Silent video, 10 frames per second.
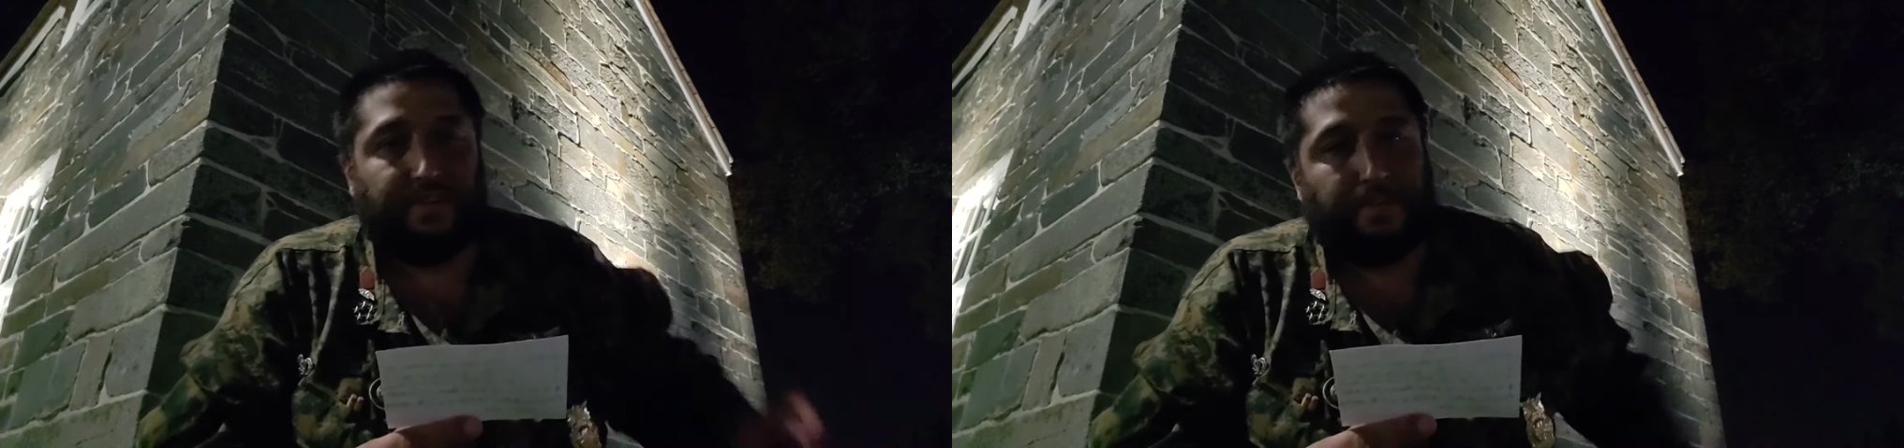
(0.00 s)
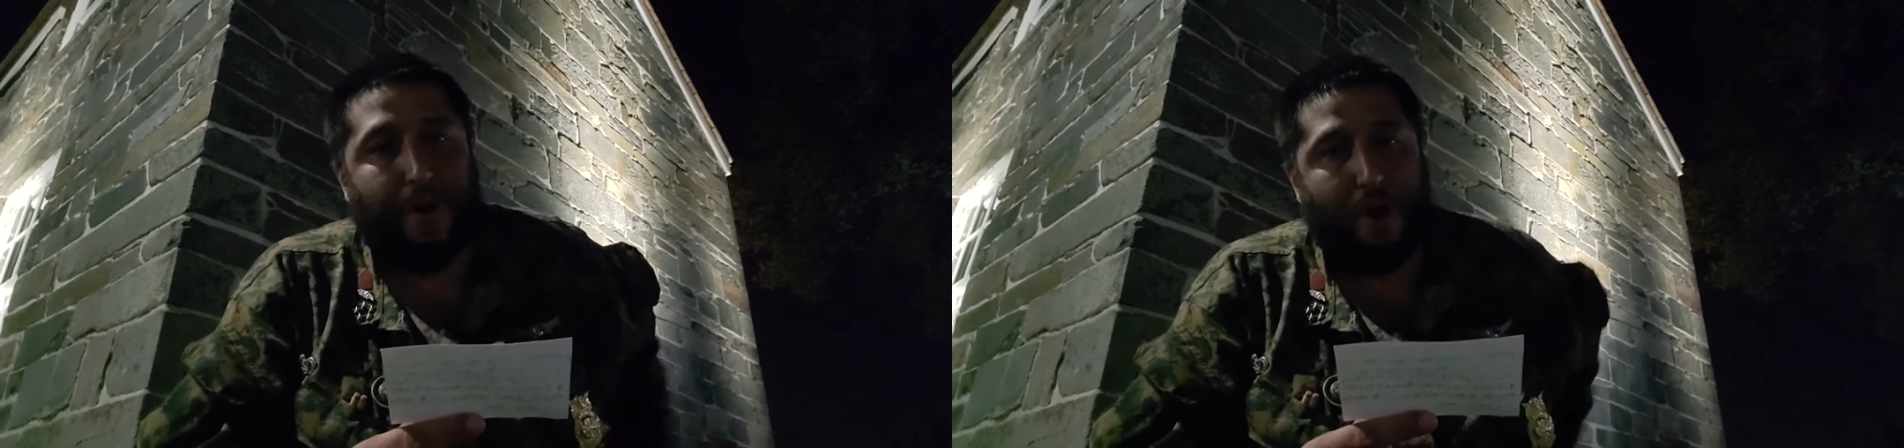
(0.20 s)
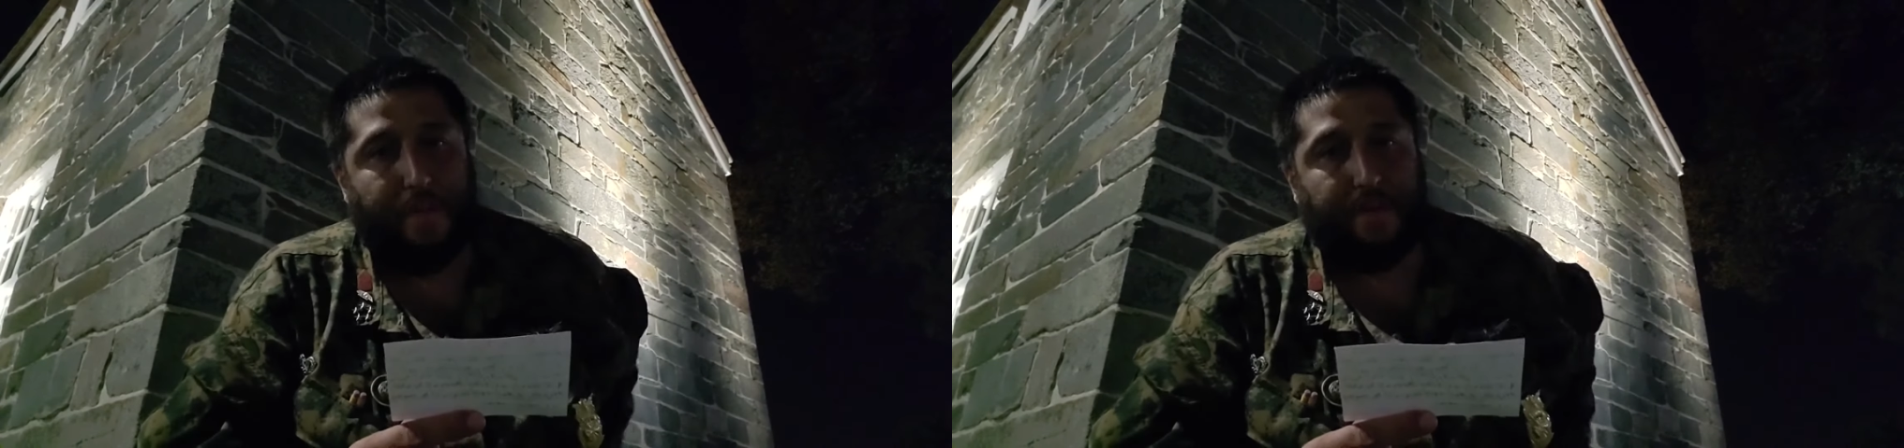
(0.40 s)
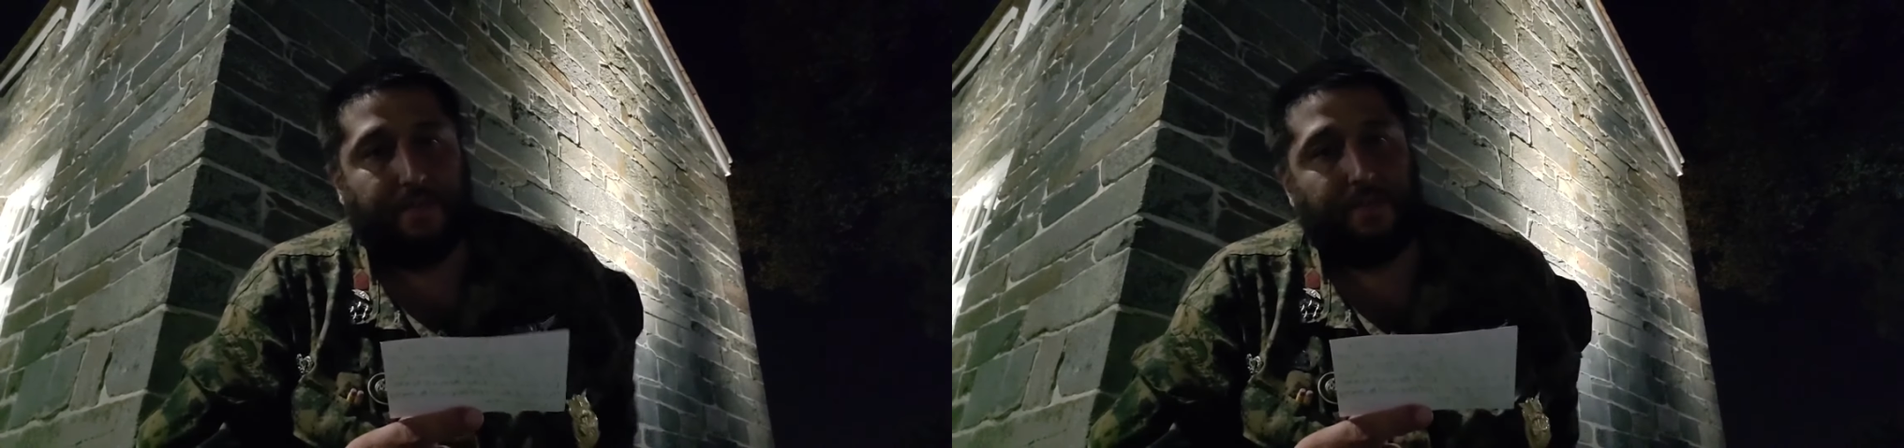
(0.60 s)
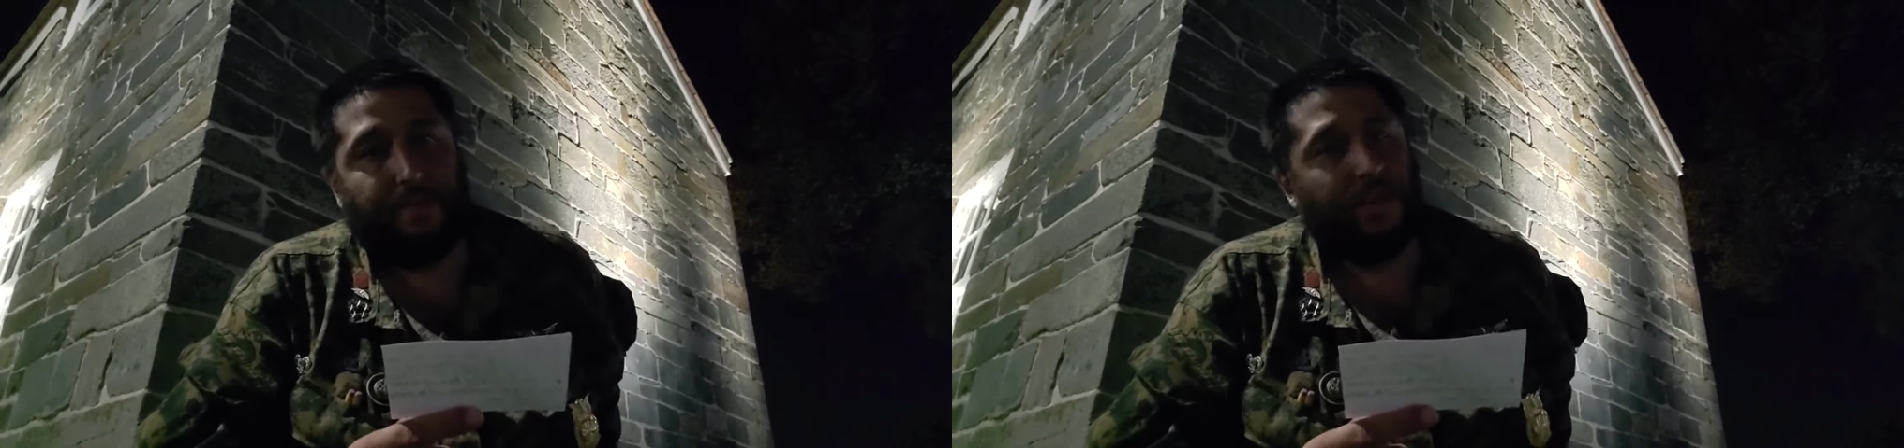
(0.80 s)
department
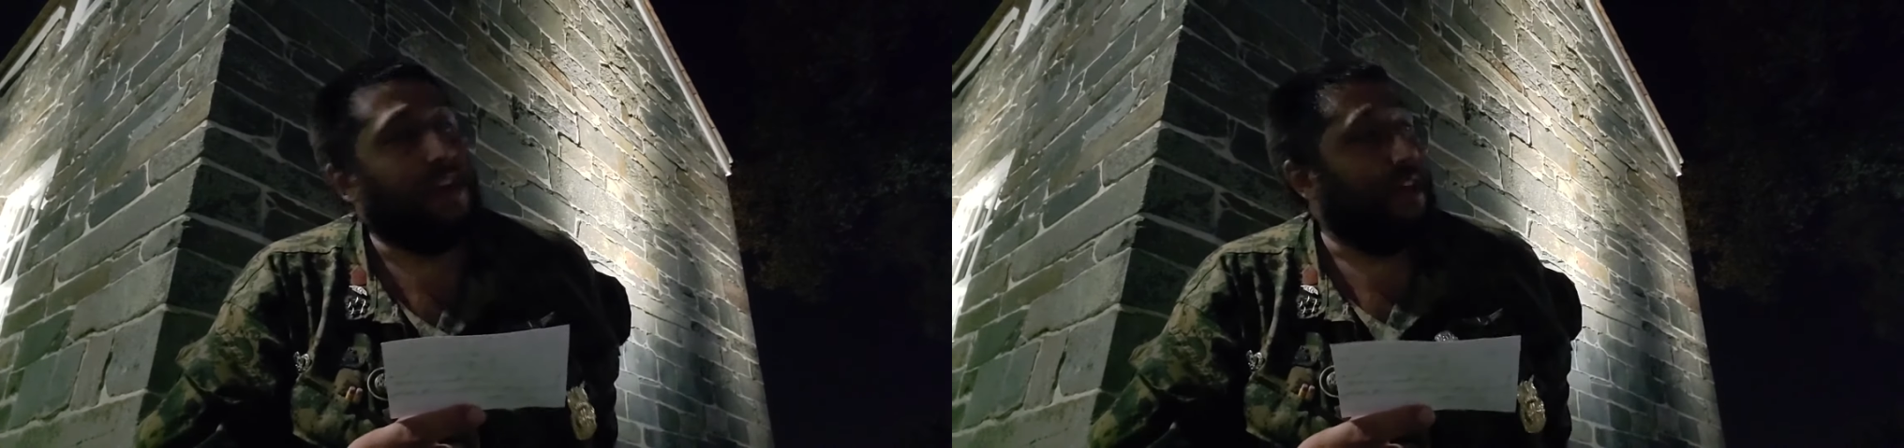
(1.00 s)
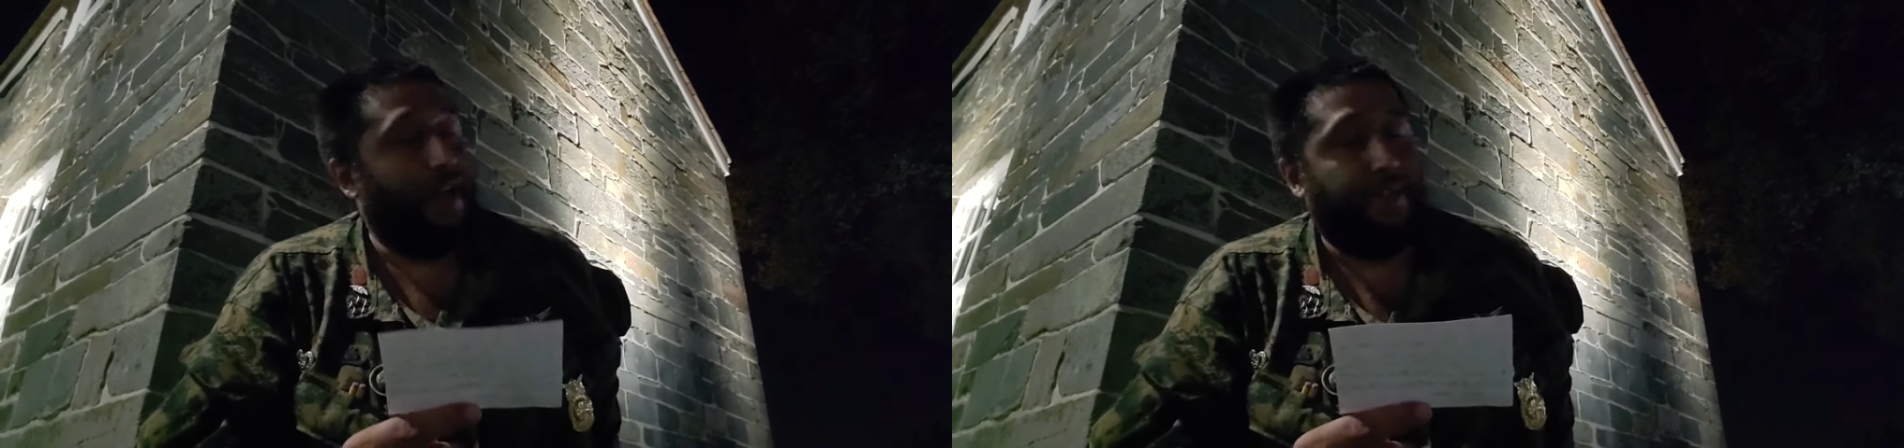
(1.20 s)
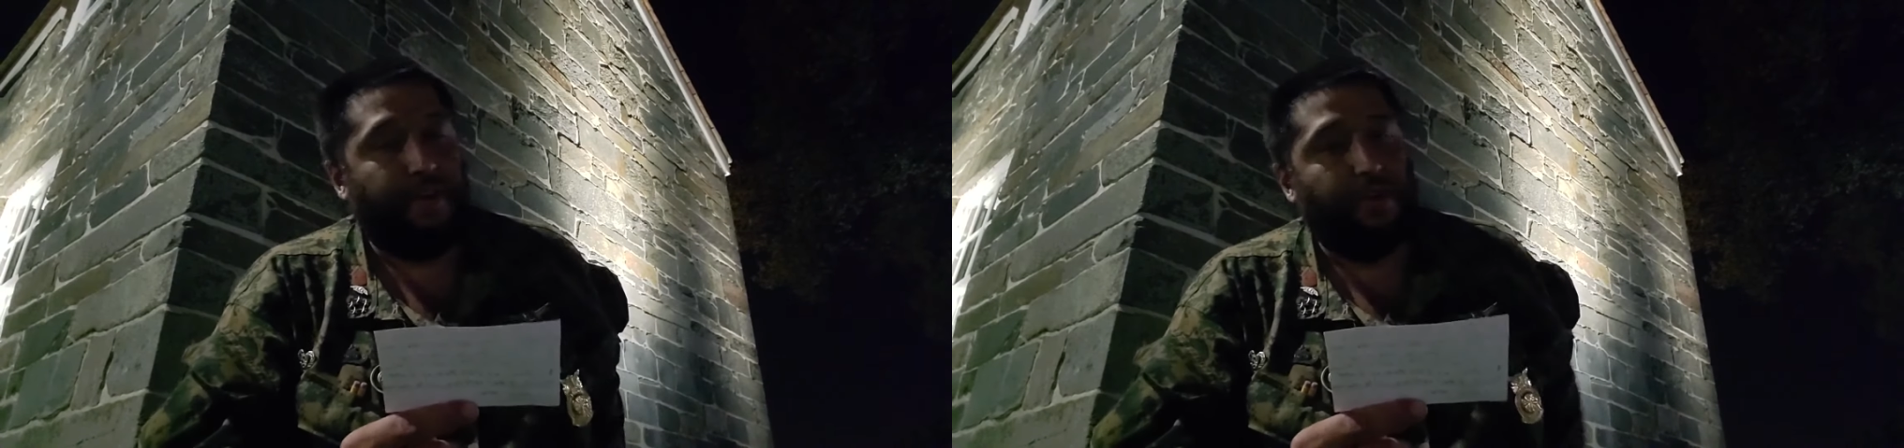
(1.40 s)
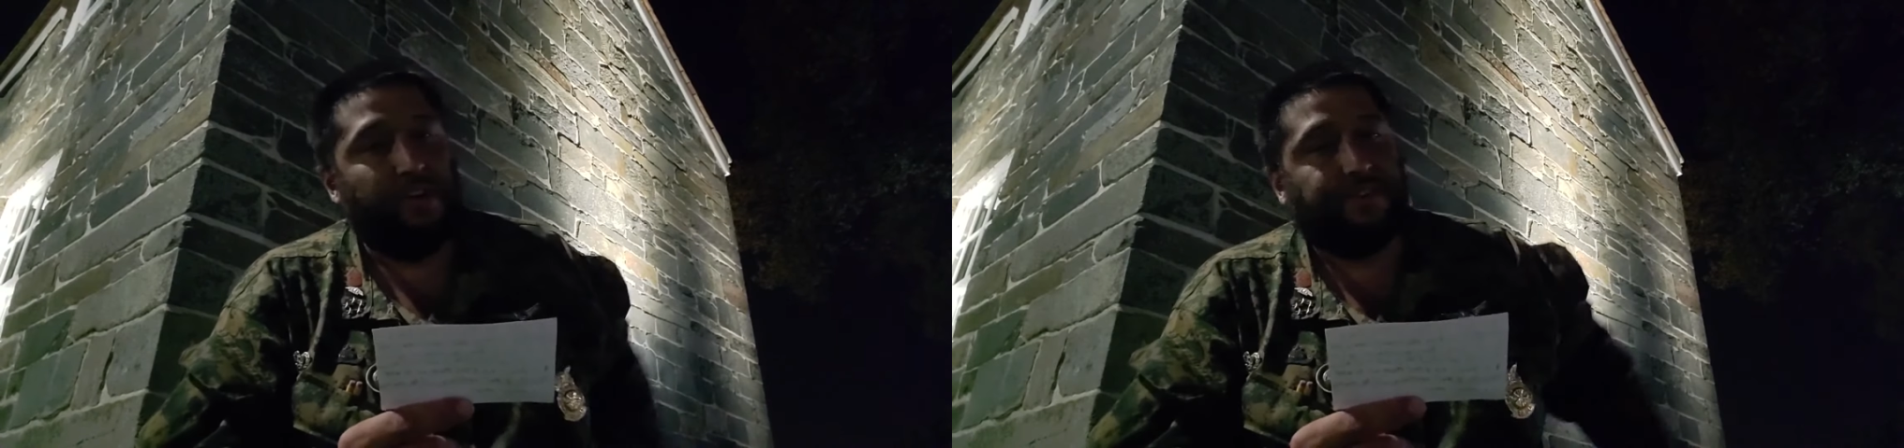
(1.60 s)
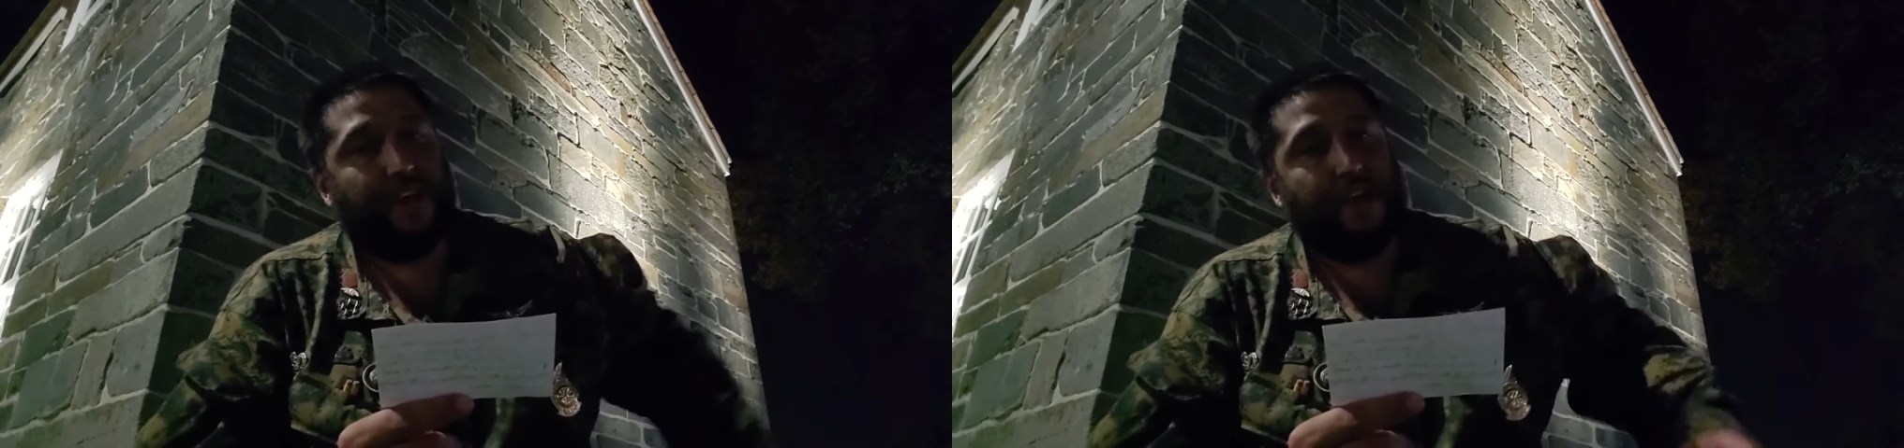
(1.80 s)
in the
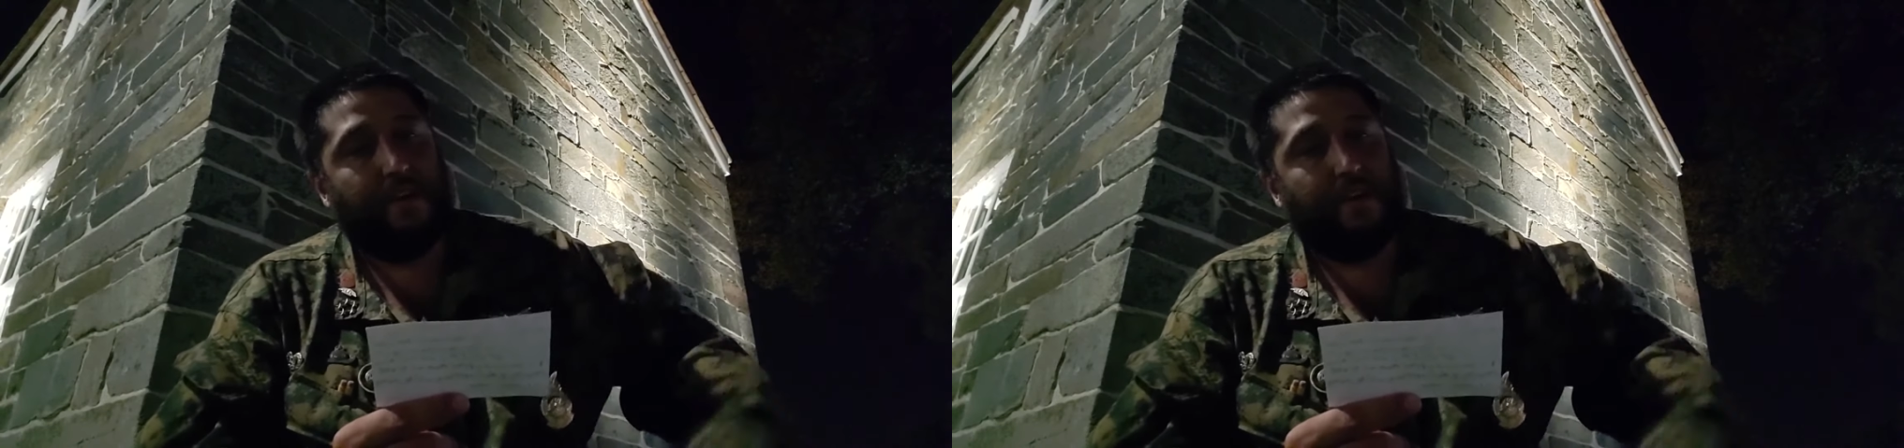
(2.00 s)
USA,